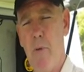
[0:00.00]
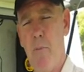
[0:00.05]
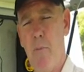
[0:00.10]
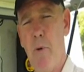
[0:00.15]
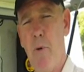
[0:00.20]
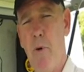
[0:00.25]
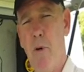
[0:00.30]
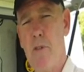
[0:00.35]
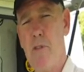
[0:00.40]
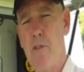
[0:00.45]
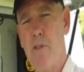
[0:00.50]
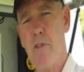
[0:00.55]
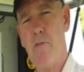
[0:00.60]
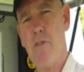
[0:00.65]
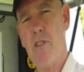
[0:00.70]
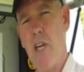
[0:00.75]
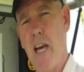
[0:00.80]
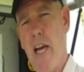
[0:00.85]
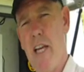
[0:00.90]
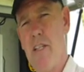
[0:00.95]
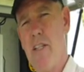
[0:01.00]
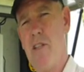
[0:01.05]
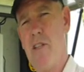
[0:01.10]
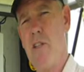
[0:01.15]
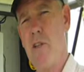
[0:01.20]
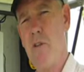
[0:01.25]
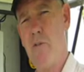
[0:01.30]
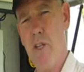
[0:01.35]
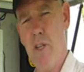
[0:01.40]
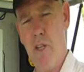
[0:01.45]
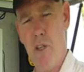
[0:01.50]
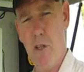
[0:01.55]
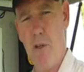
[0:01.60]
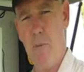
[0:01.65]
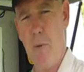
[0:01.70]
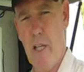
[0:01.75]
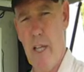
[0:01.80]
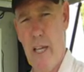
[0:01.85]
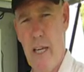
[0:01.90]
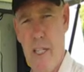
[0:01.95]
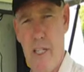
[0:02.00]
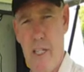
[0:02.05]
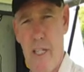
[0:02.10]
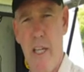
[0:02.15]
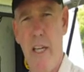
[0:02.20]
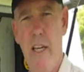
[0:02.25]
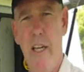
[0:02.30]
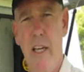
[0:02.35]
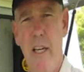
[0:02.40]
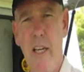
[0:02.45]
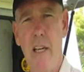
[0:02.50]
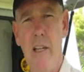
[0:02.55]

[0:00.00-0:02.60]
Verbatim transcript: the importance of changing to renewable energy